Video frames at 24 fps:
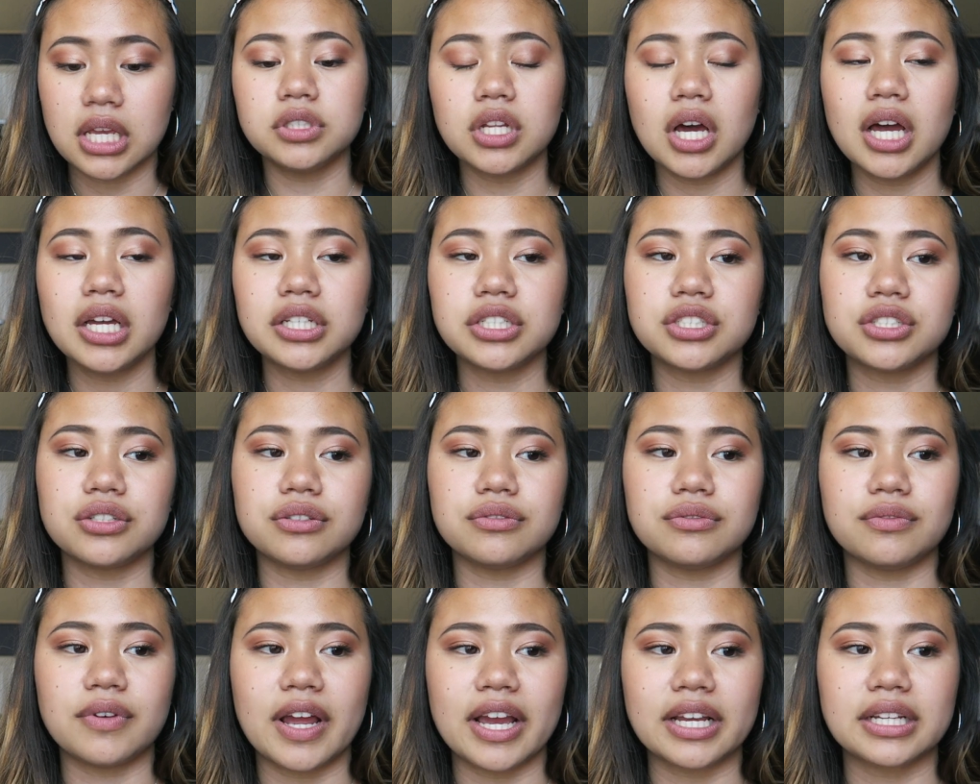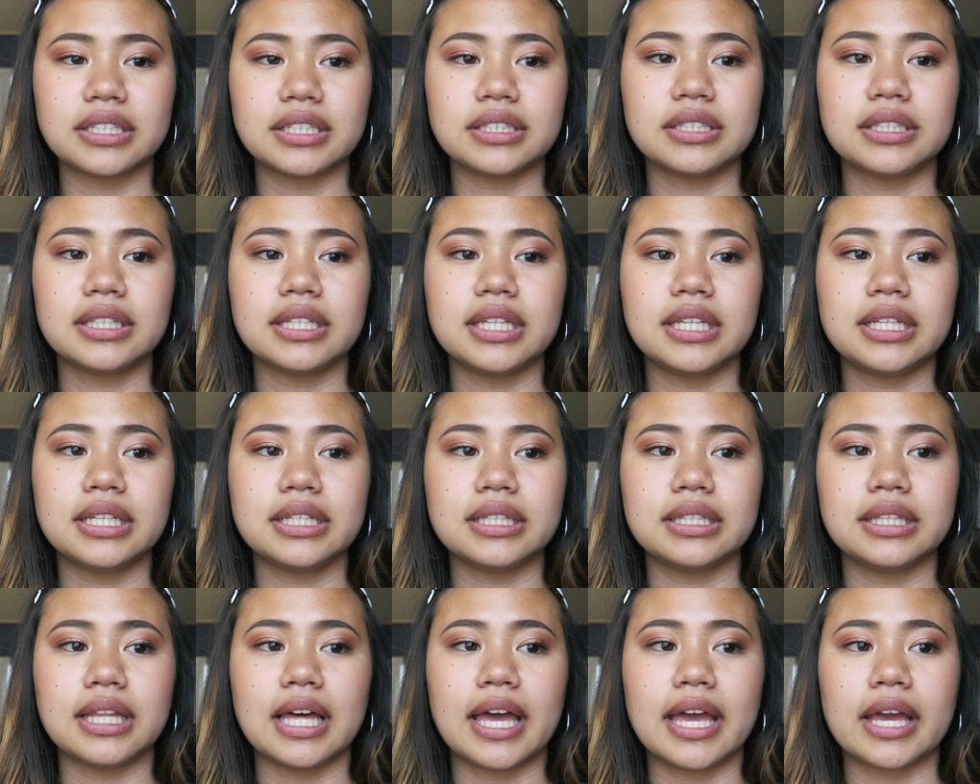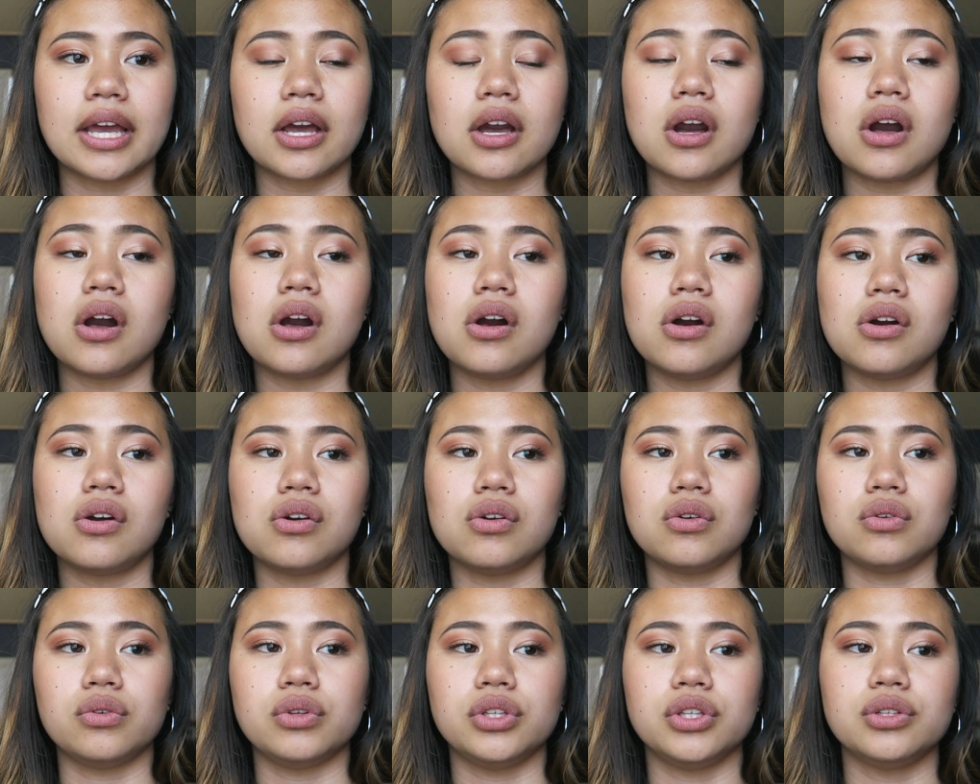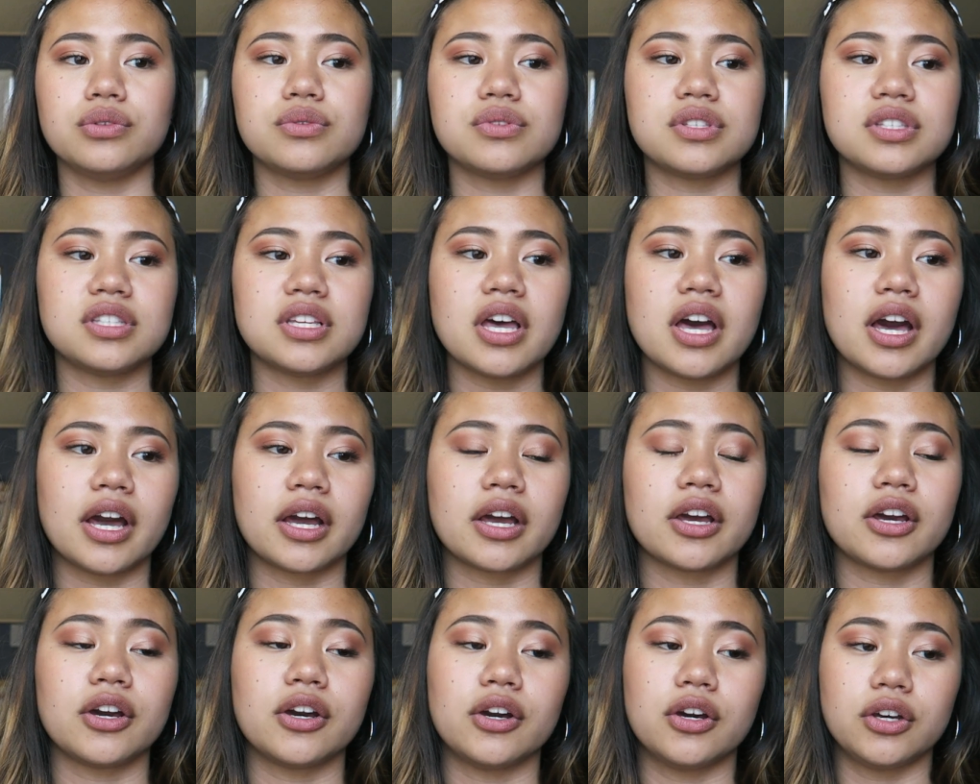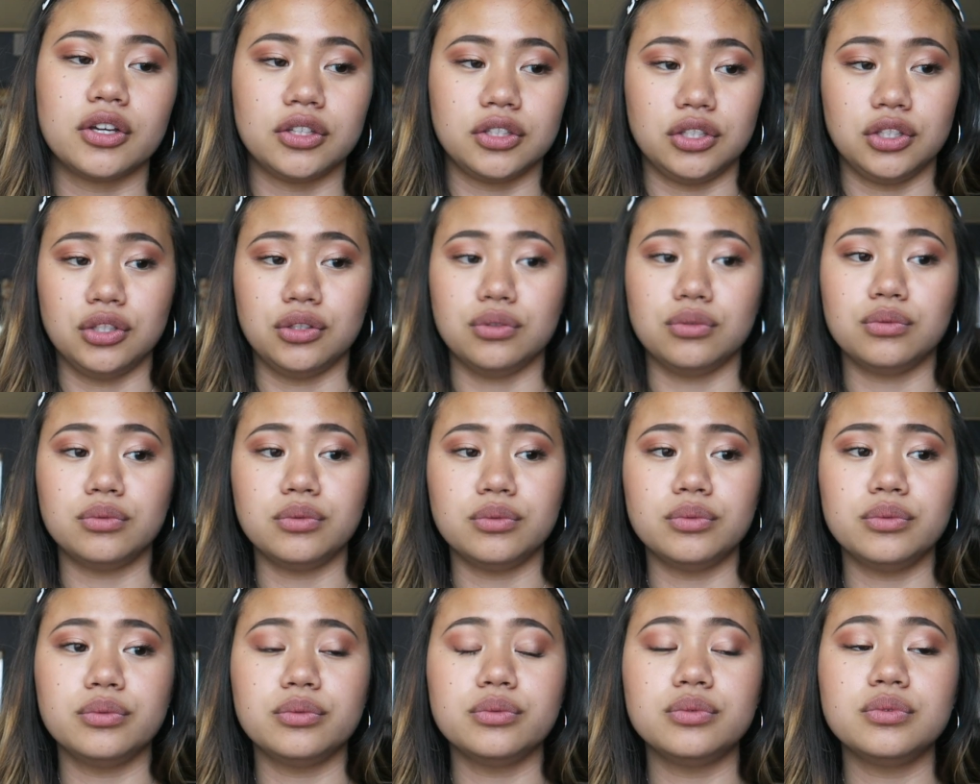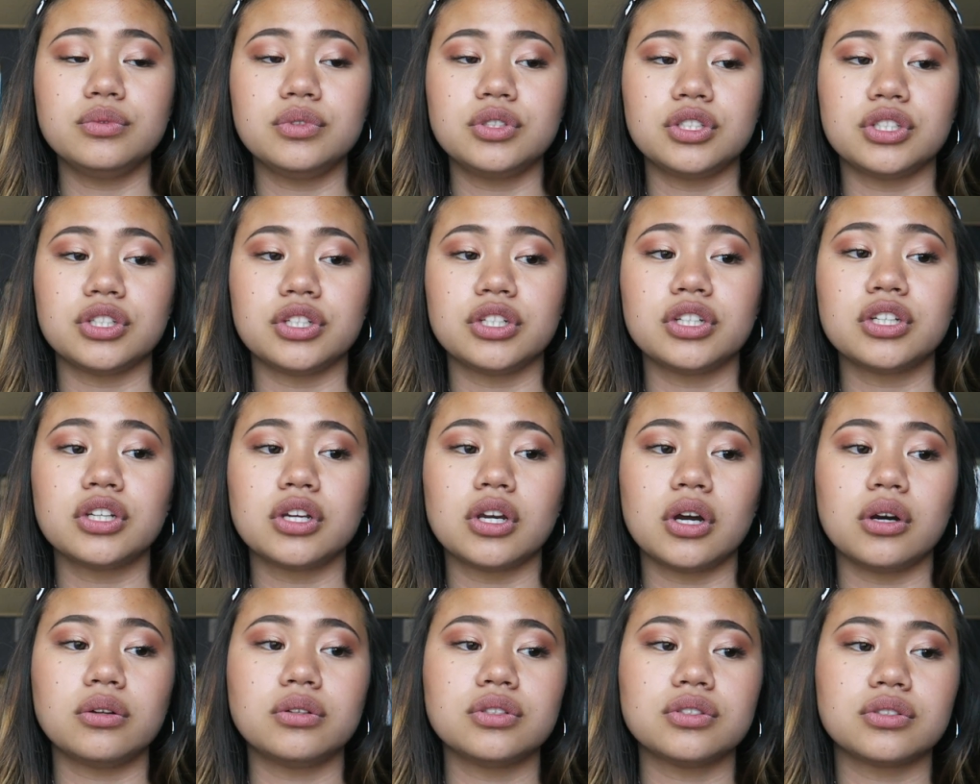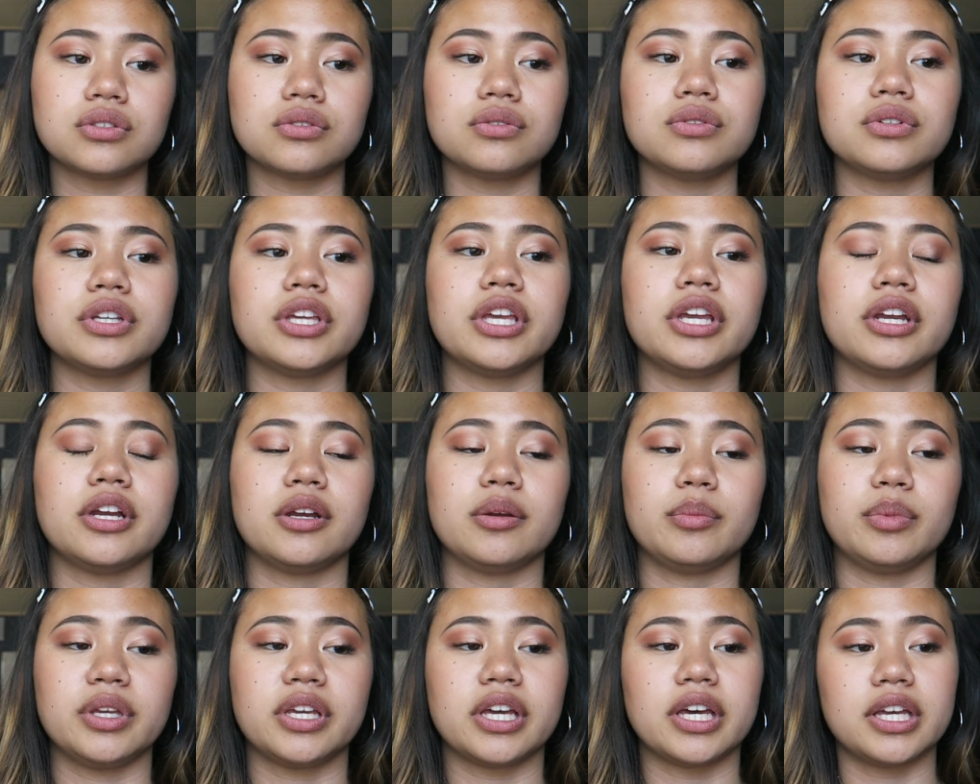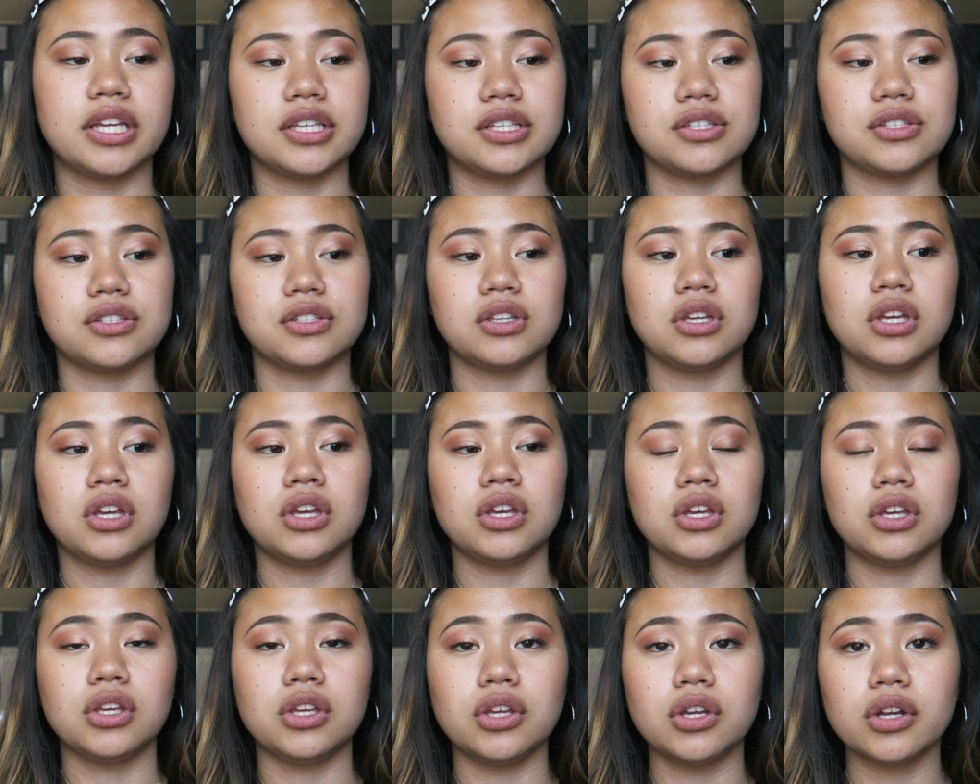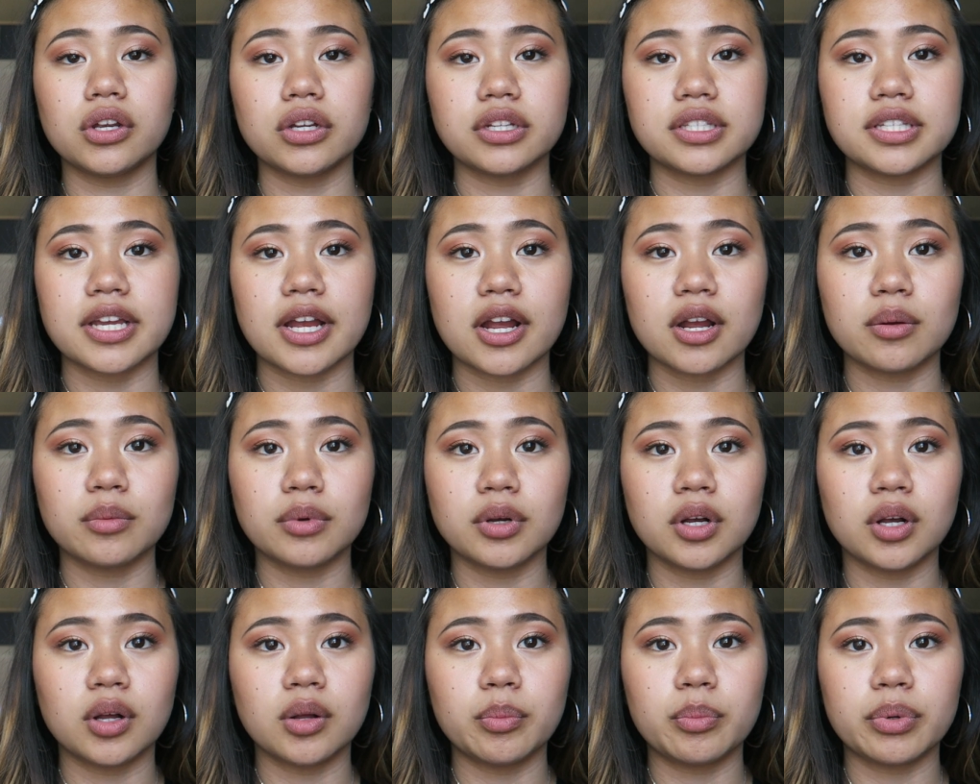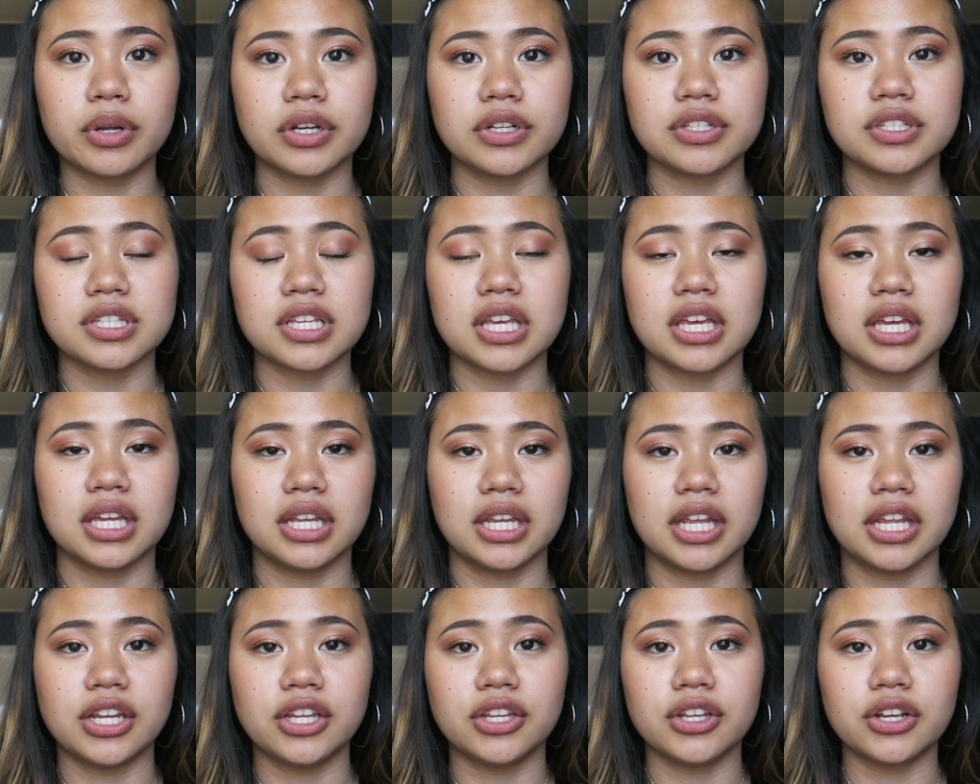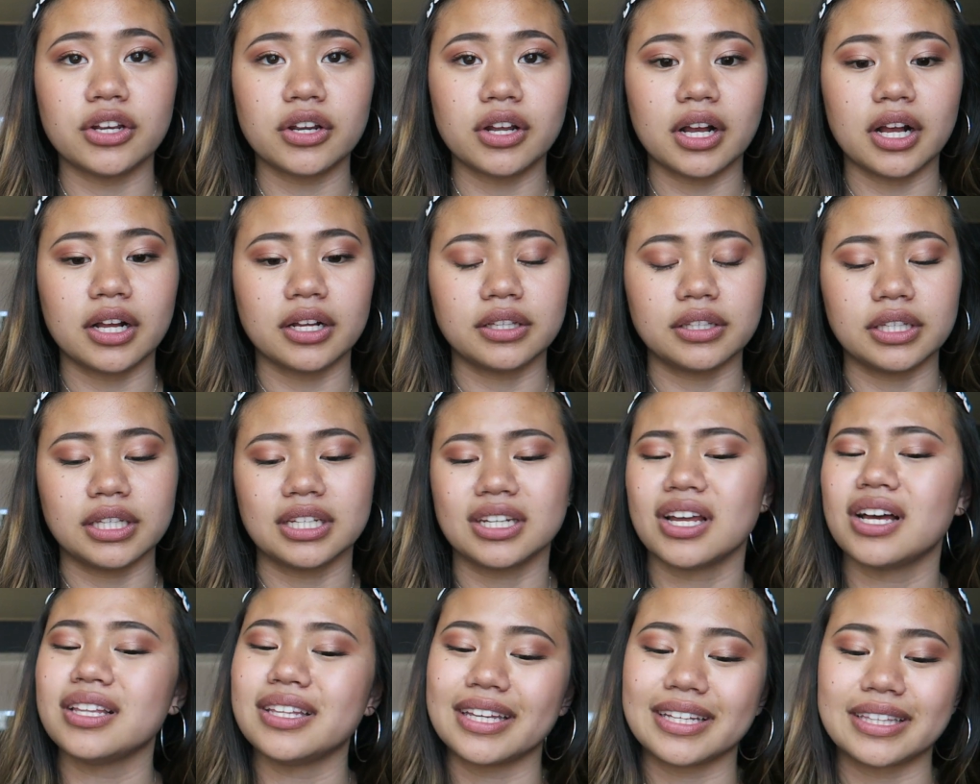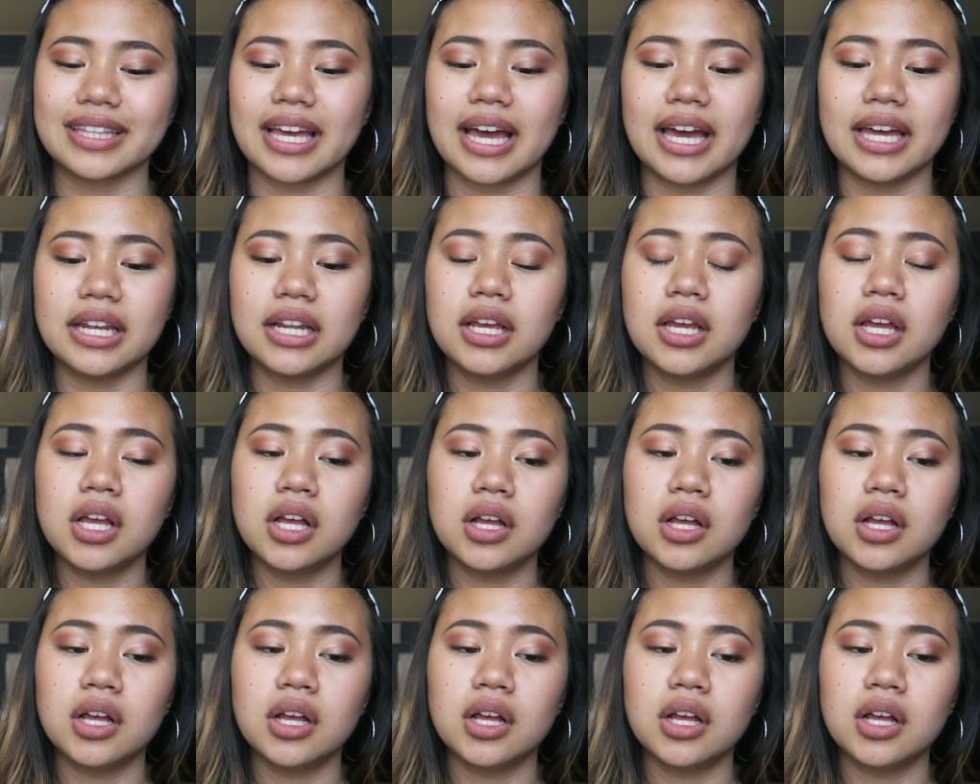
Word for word: Not directly like, oh, you suck, you shouldn't go to school here because you're a terrible person and you're ugly, not like that.